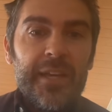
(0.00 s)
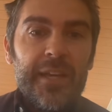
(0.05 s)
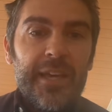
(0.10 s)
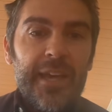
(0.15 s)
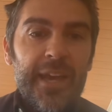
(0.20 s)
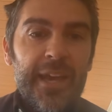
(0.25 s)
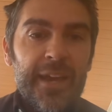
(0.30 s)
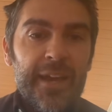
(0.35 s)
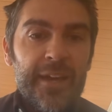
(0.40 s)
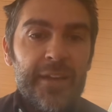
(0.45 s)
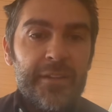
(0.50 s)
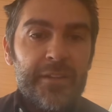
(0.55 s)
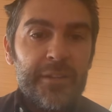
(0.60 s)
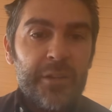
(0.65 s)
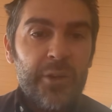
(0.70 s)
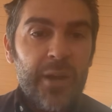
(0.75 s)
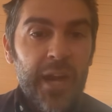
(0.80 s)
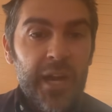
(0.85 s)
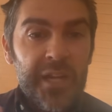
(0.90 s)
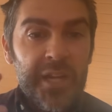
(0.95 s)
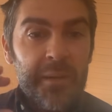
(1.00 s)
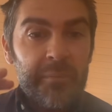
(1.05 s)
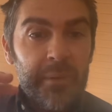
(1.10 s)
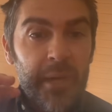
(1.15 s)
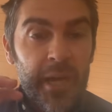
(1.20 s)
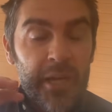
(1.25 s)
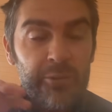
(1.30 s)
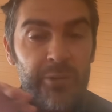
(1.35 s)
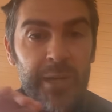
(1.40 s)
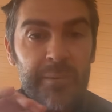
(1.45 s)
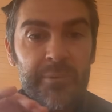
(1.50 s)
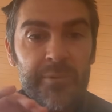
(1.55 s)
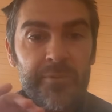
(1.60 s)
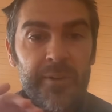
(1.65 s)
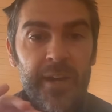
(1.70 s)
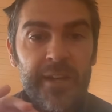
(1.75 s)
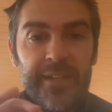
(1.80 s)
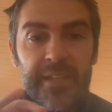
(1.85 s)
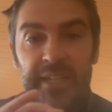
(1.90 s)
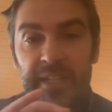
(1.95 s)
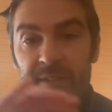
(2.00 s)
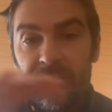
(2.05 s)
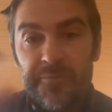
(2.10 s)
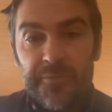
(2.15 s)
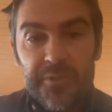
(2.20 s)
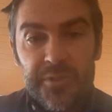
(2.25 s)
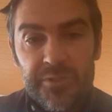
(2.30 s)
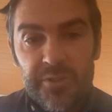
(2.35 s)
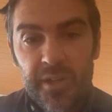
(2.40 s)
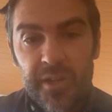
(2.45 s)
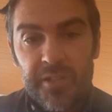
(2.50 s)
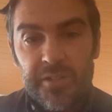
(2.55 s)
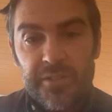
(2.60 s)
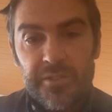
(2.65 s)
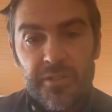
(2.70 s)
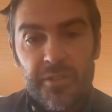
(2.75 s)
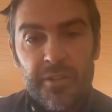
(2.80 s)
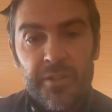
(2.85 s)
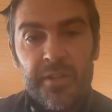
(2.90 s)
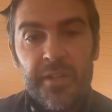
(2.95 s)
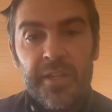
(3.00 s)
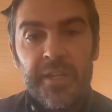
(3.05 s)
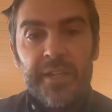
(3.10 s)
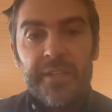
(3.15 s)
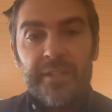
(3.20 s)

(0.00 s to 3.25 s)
And how do I provide infrastructure